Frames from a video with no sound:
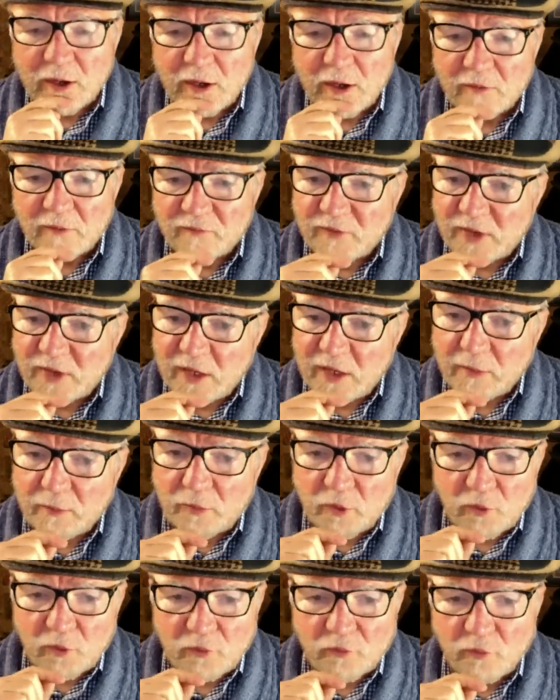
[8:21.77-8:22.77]
uh, Philippe
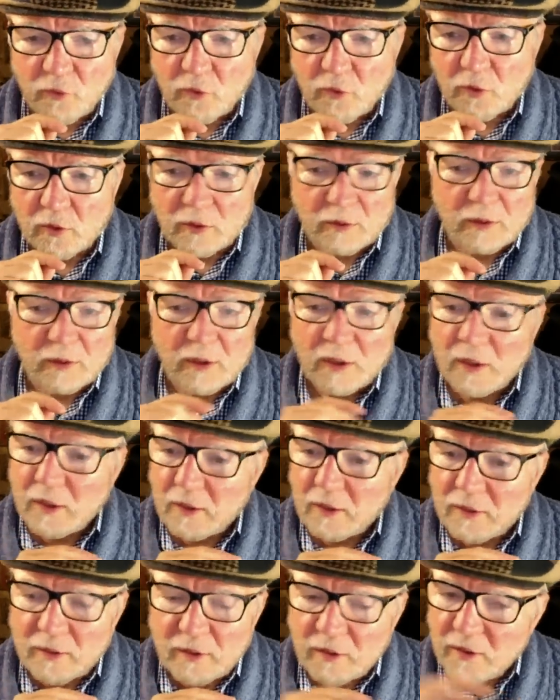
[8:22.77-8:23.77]
Dufour,
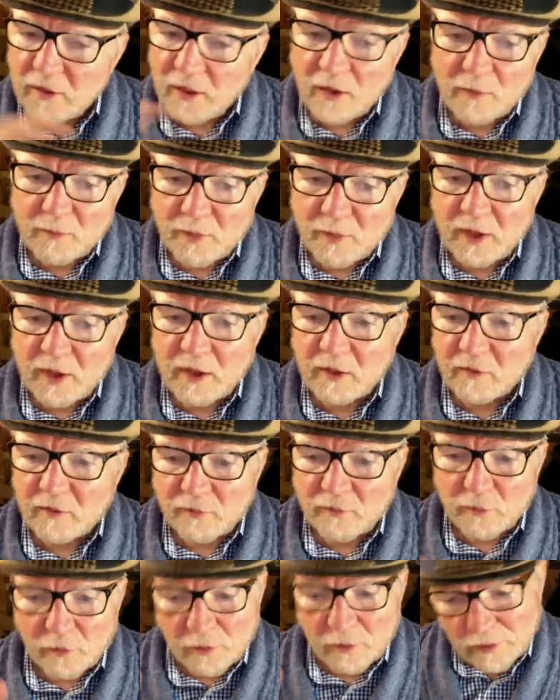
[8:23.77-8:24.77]
you're not paying
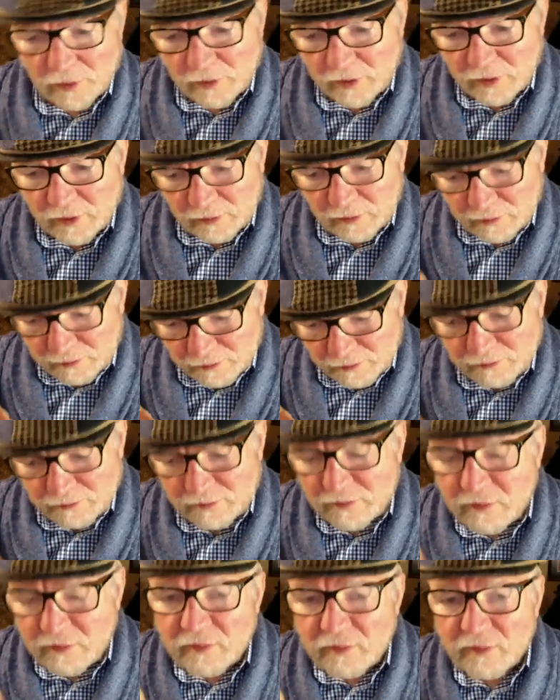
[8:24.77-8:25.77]
for the
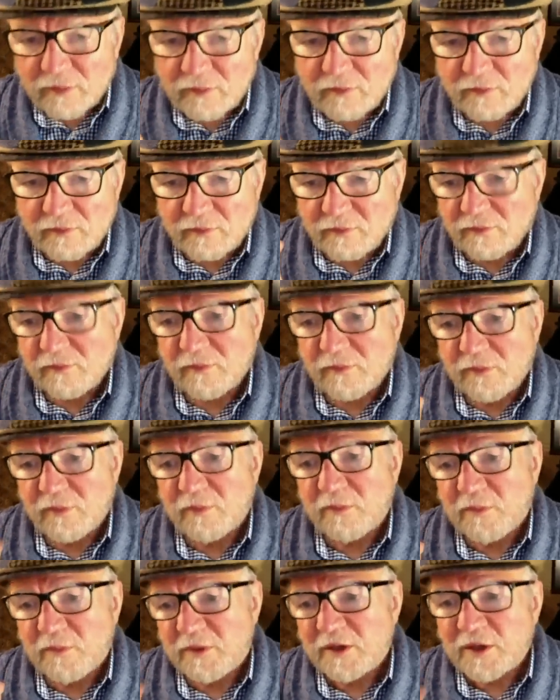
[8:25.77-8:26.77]

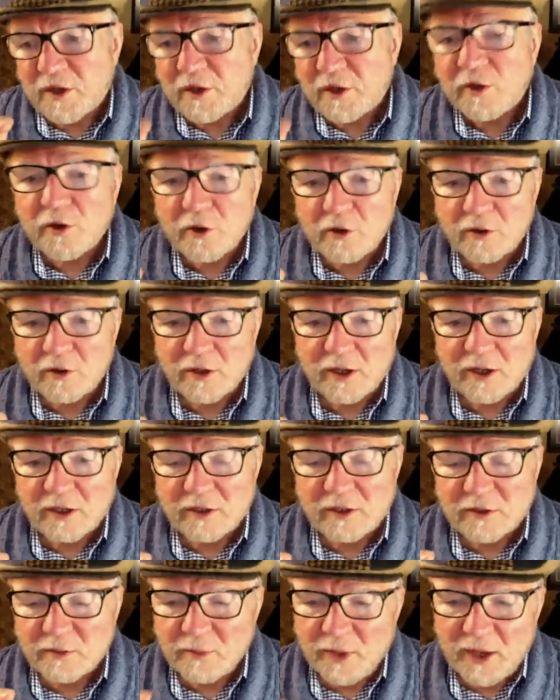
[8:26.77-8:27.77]
material that
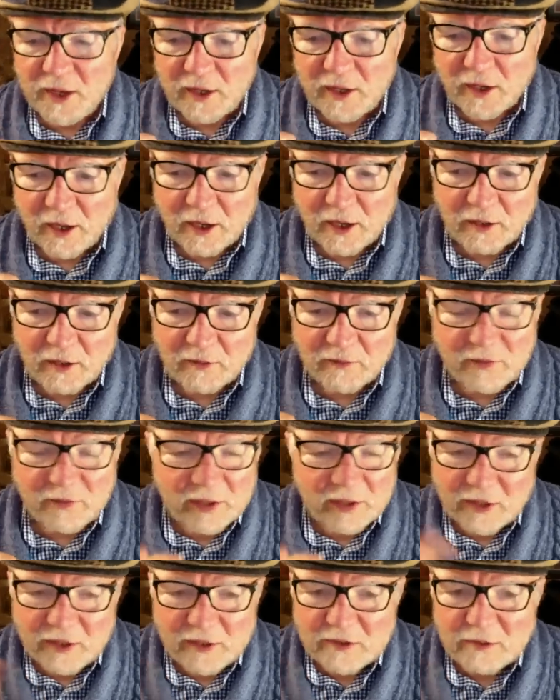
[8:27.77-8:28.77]
it's made out of. And
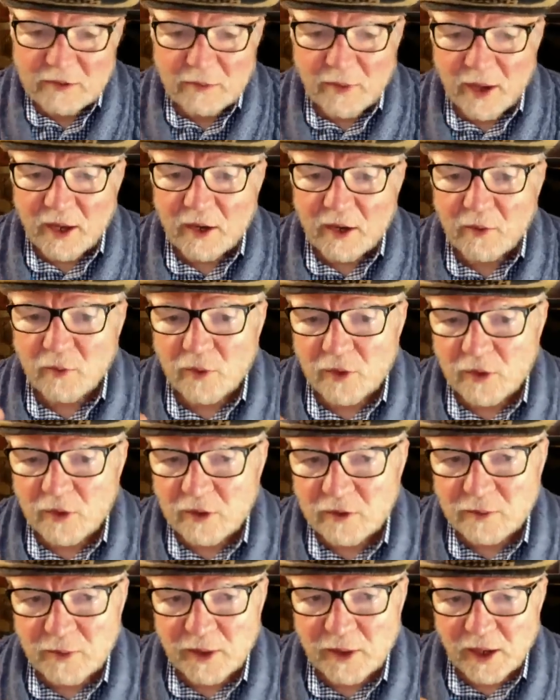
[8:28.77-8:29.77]
it doesn't matter whether
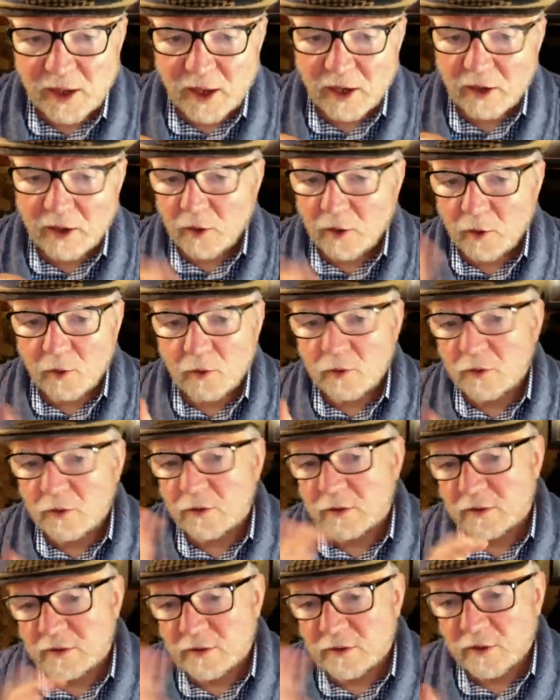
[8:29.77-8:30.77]
it's made out of gold
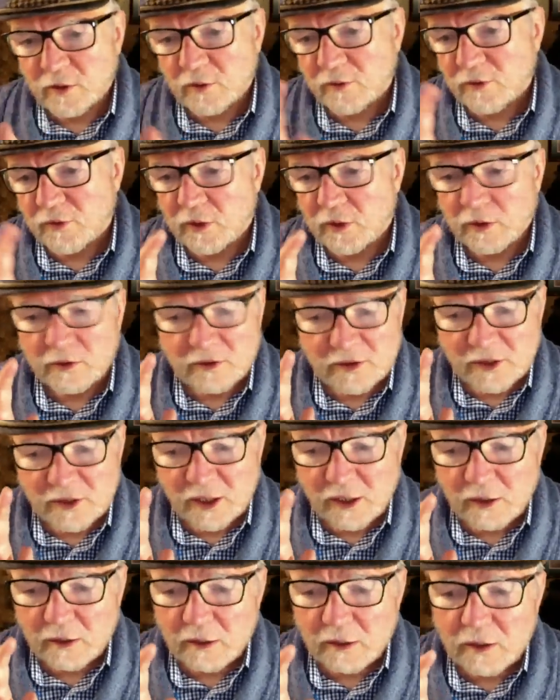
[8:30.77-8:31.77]
or silver or
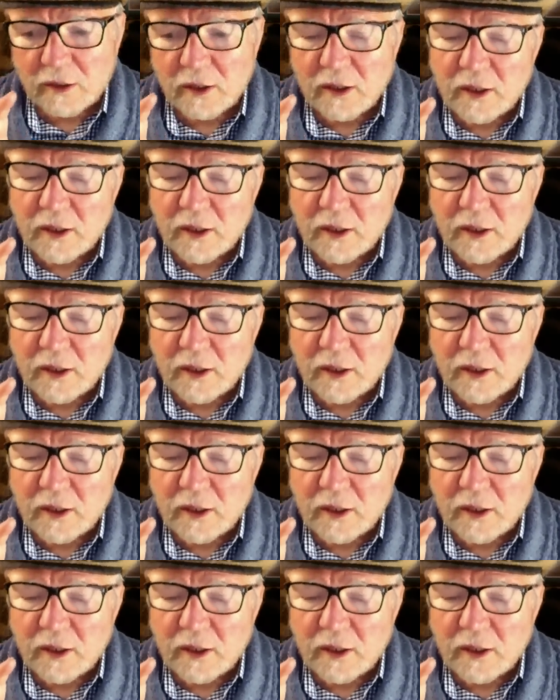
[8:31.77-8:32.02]
steel.